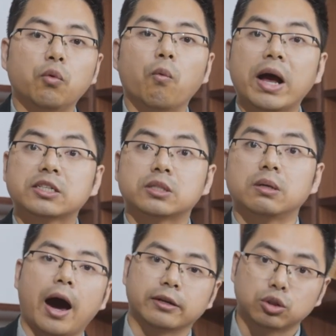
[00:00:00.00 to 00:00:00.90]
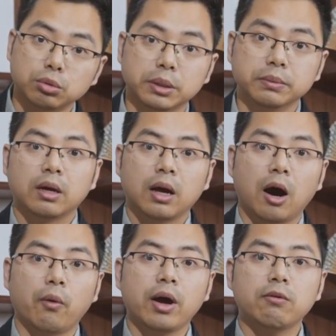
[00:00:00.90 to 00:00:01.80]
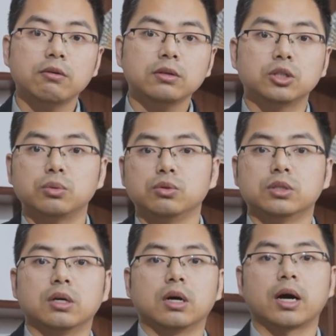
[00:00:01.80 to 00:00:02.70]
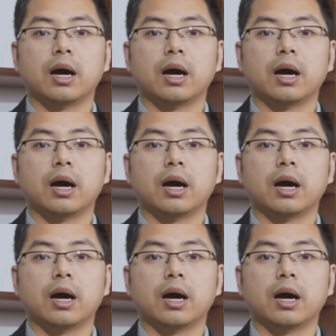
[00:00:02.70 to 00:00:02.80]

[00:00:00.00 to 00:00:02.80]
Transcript: invest hard tooling. However, due to the